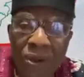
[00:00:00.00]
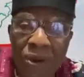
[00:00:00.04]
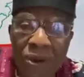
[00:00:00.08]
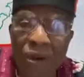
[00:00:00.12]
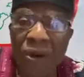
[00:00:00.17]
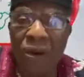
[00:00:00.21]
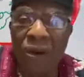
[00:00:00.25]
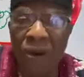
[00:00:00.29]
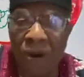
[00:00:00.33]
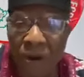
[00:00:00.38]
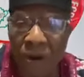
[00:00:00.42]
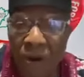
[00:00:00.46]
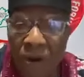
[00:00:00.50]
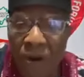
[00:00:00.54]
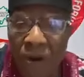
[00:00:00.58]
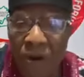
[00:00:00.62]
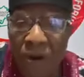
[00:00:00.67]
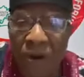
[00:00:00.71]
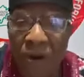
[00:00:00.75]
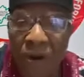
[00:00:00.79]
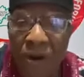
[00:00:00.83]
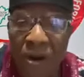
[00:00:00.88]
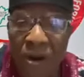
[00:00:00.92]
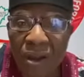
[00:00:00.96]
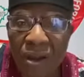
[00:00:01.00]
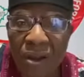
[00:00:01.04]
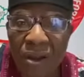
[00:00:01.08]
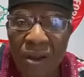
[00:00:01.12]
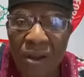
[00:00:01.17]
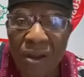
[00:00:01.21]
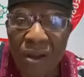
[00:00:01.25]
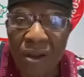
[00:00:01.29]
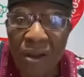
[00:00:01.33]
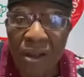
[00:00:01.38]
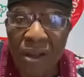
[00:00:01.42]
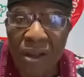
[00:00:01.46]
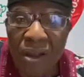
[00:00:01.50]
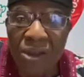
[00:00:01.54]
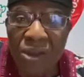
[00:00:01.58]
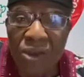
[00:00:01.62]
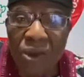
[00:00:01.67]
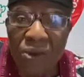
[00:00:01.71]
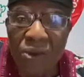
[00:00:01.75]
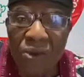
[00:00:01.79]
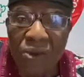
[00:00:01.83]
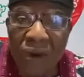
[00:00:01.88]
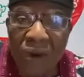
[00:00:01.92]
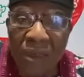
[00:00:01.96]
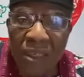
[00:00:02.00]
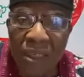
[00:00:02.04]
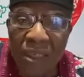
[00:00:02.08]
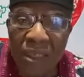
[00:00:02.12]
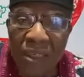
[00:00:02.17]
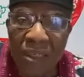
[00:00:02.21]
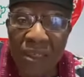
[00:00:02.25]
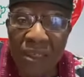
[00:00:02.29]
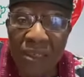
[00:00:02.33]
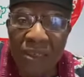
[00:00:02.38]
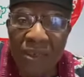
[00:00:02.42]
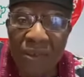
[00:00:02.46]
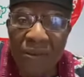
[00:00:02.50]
or his utterances.